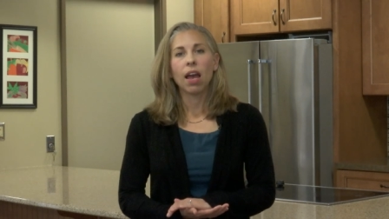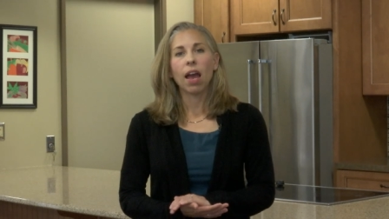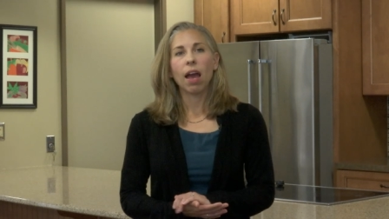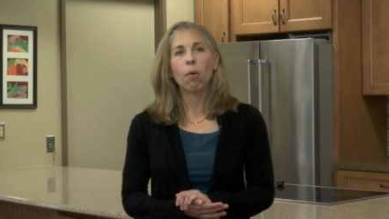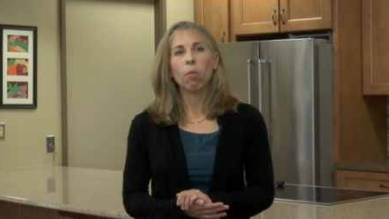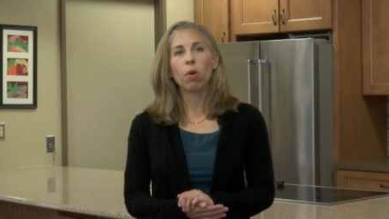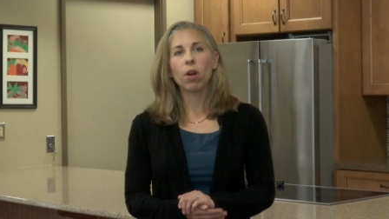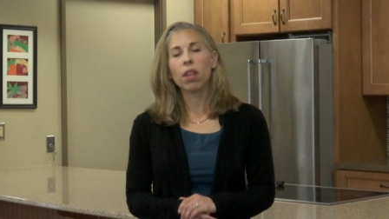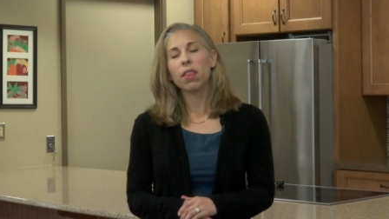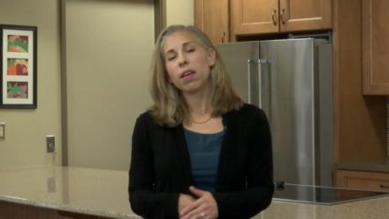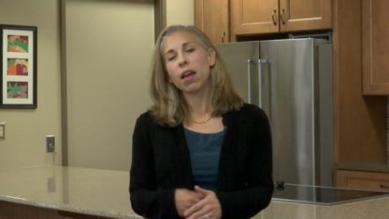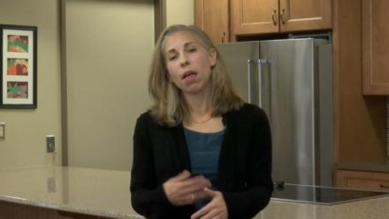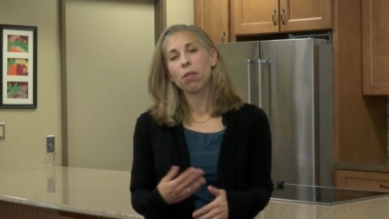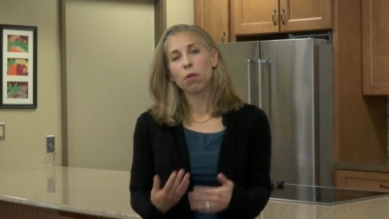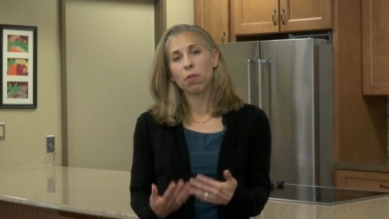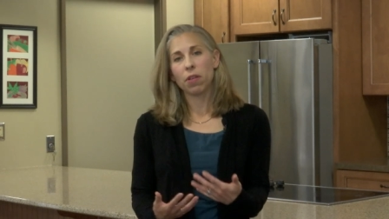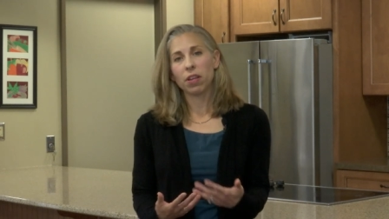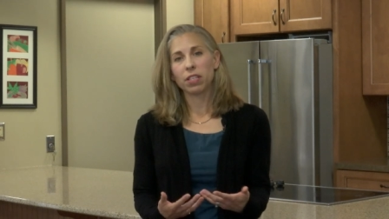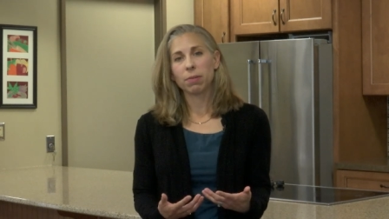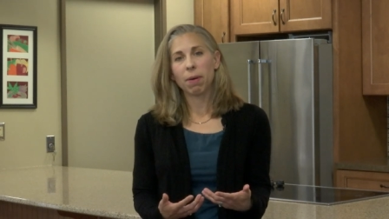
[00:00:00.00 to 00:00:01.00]
And one of the
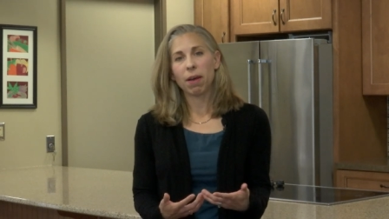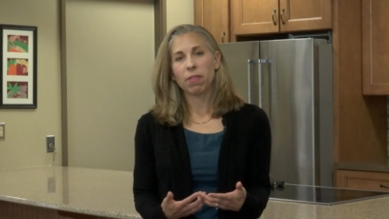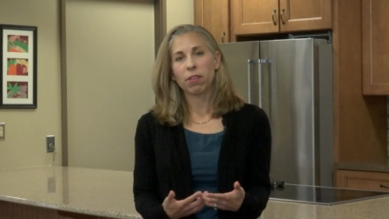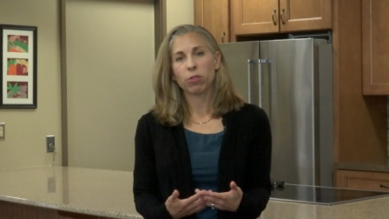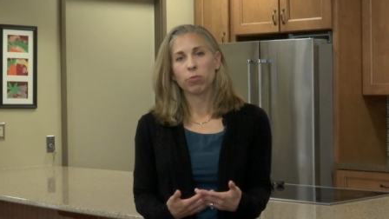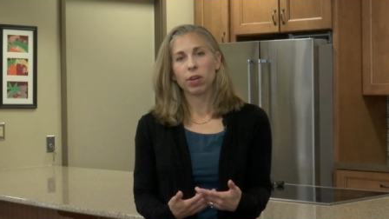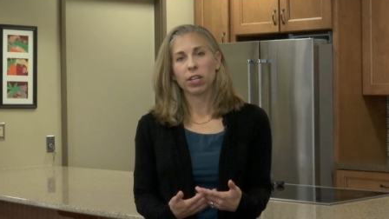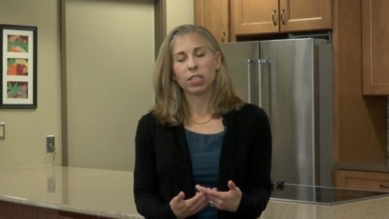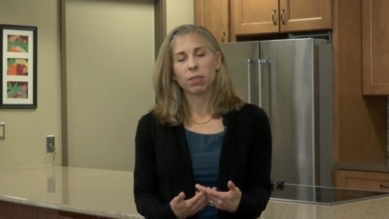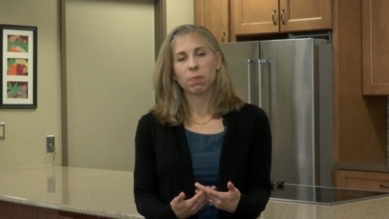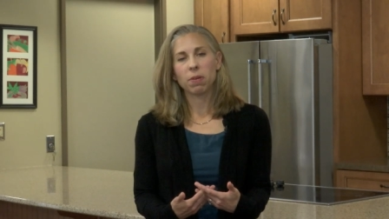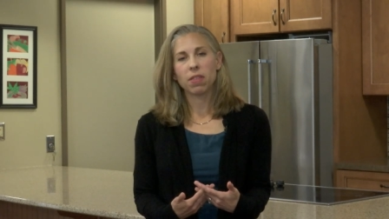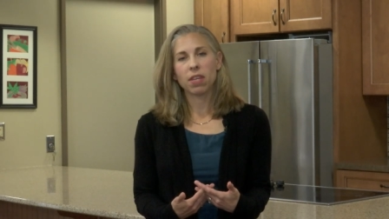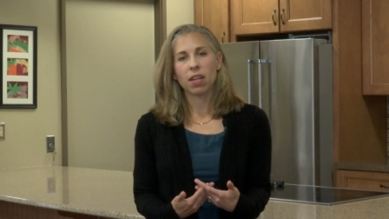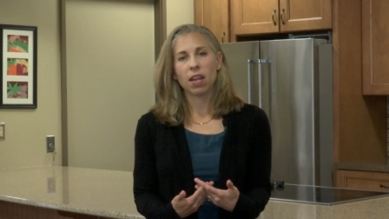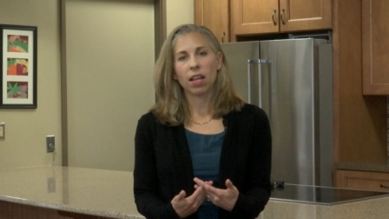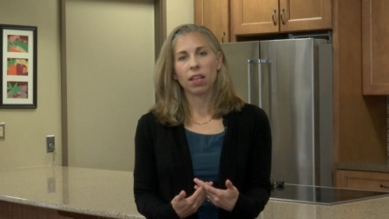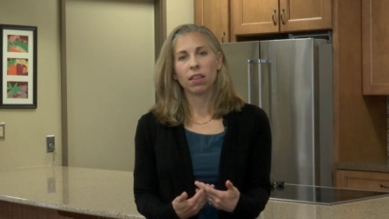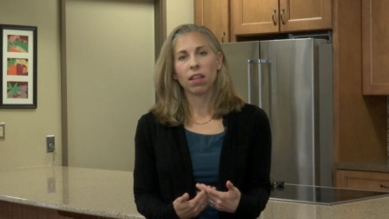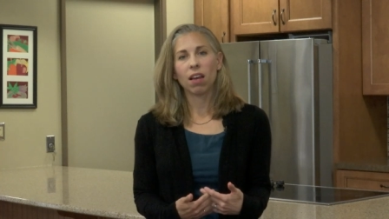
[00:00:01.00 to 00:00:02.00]
other things about this recipe
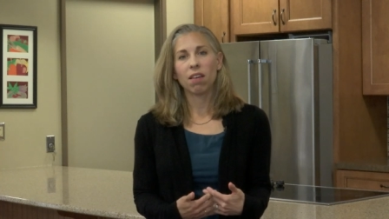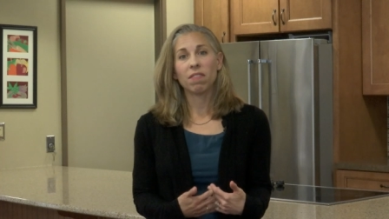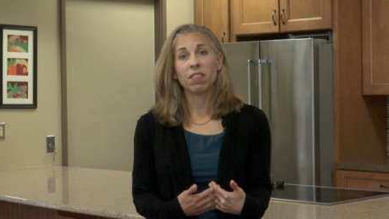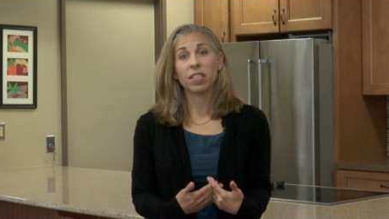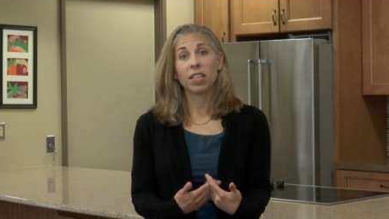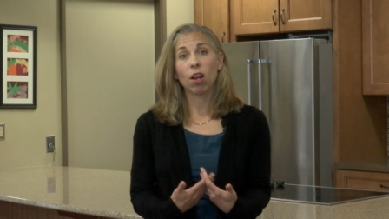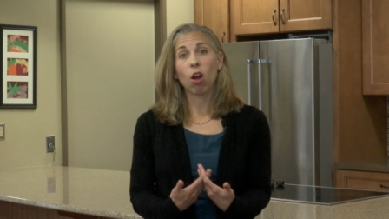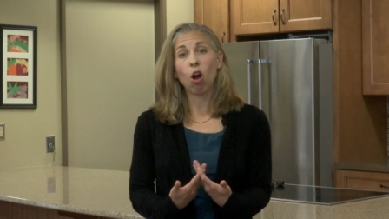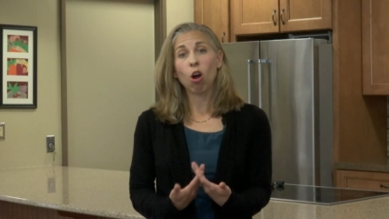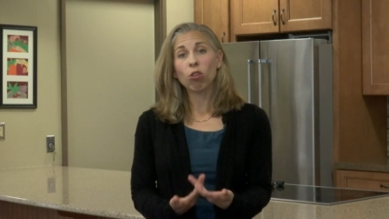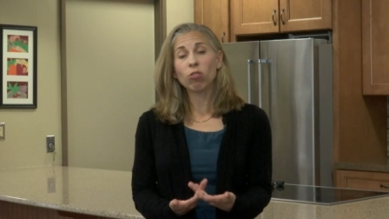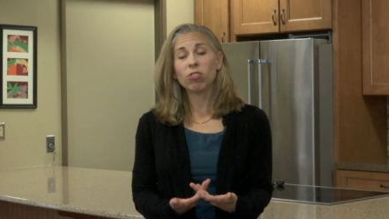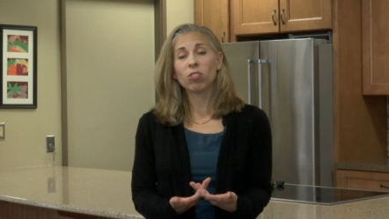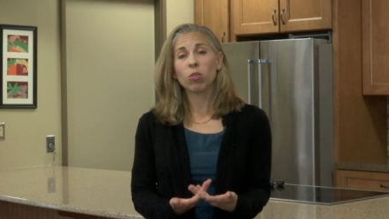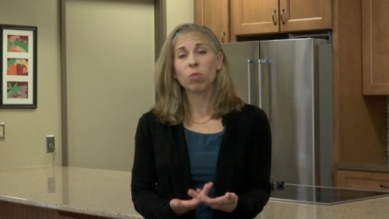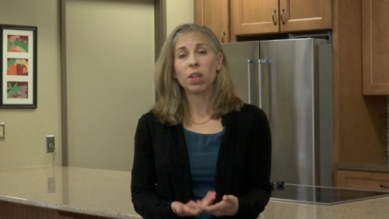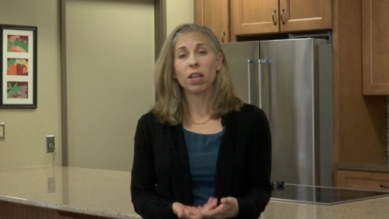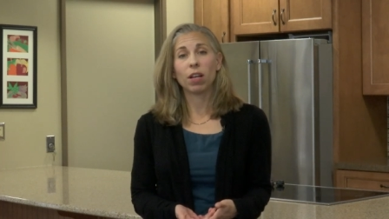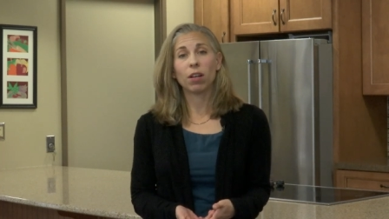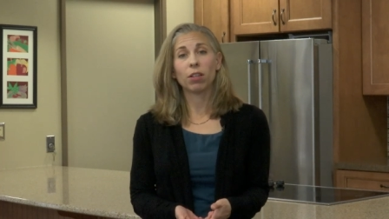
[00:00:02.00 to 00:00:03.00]
that I love is it
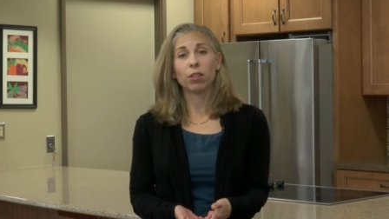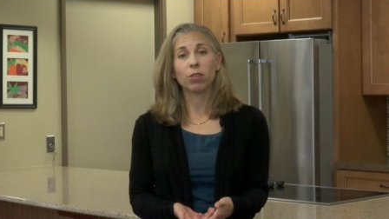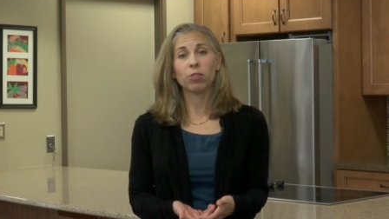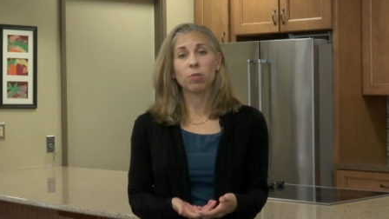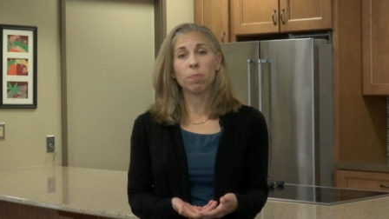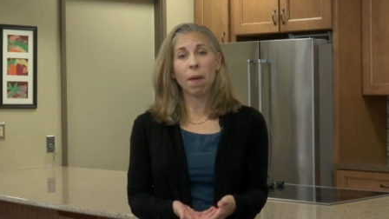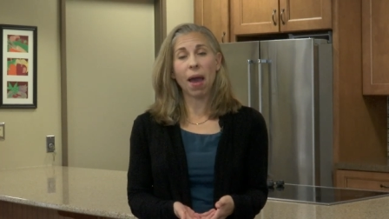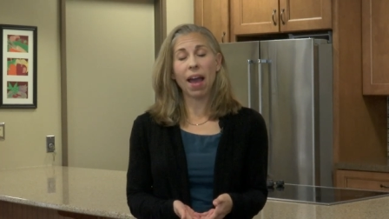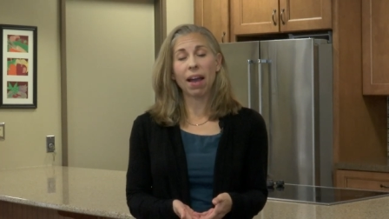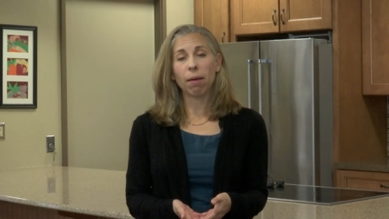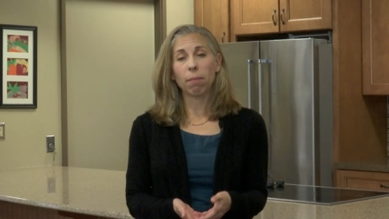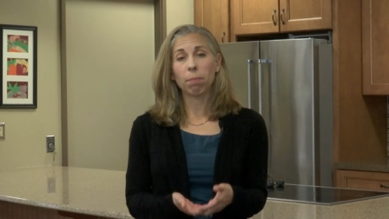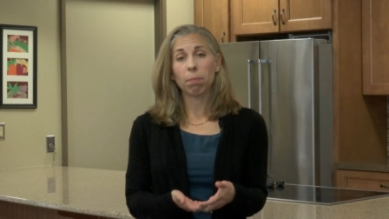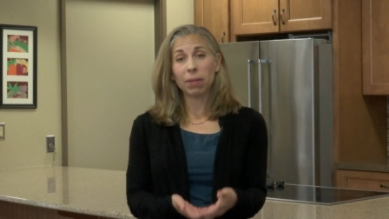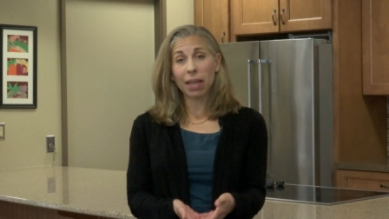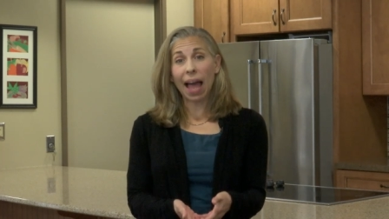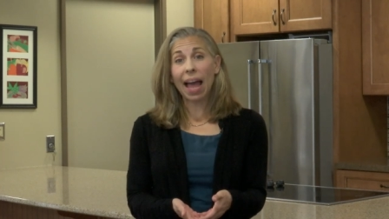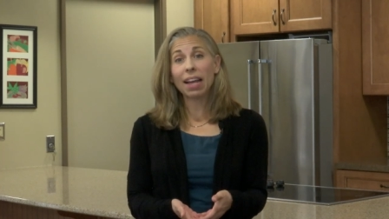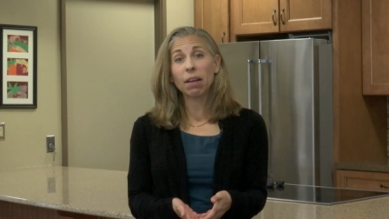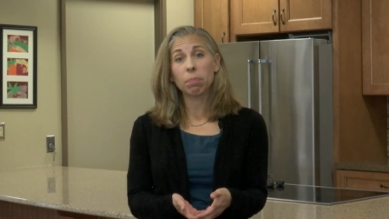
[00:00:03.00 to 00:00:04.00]
also includes
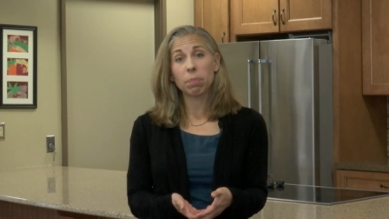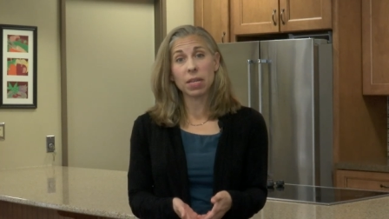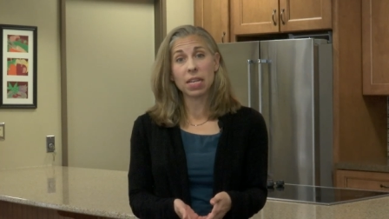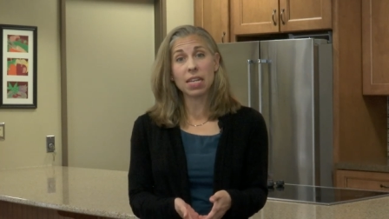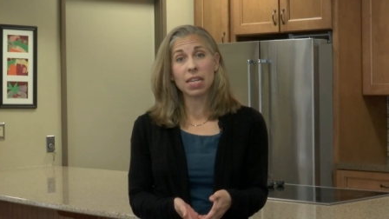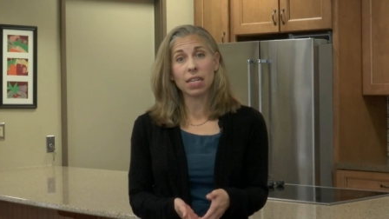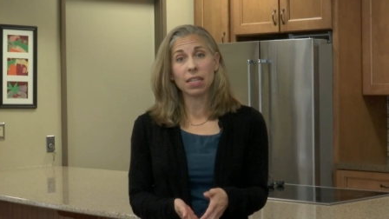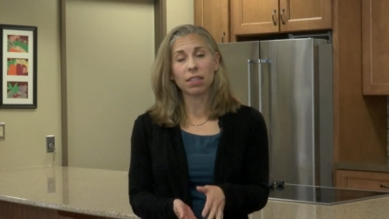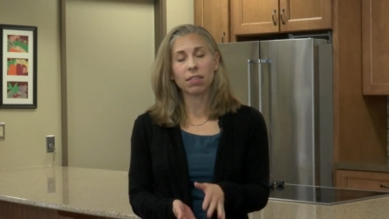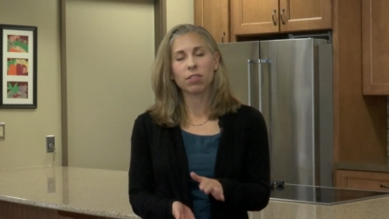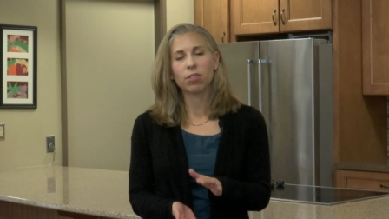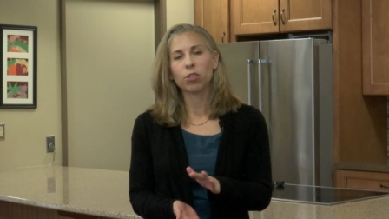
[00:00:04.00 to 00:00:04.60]
black beans.